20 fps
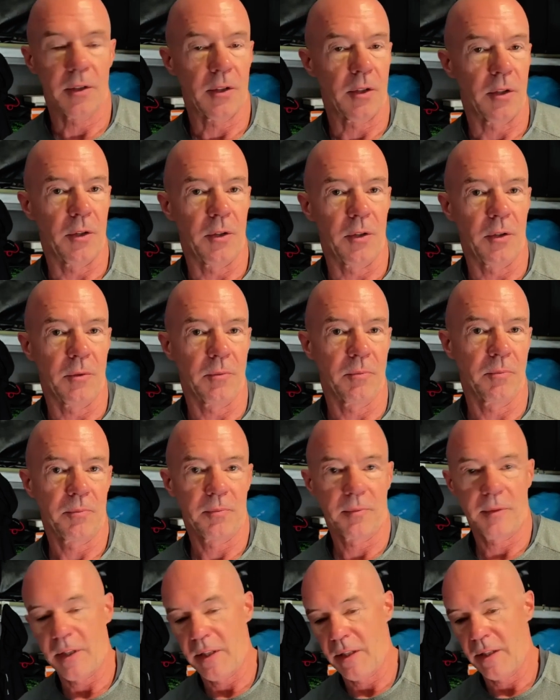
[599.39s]
So
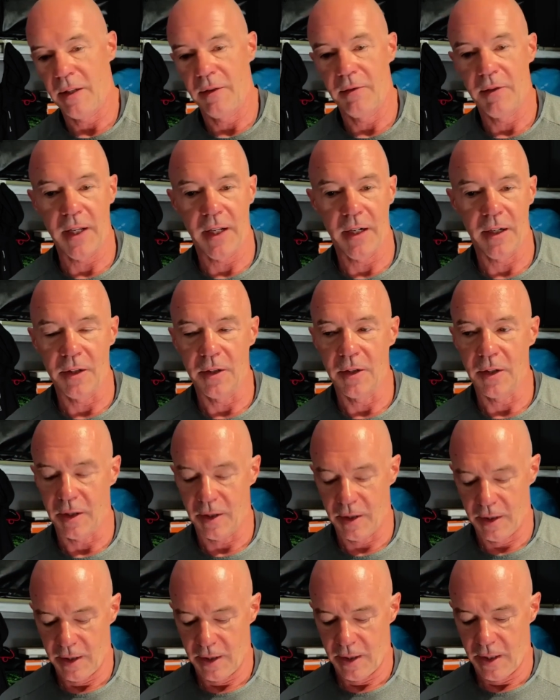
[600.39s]
give that a
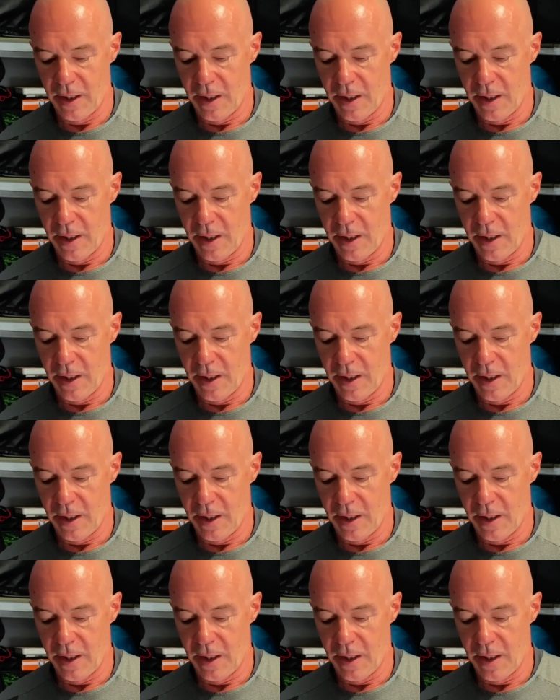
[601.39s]
look.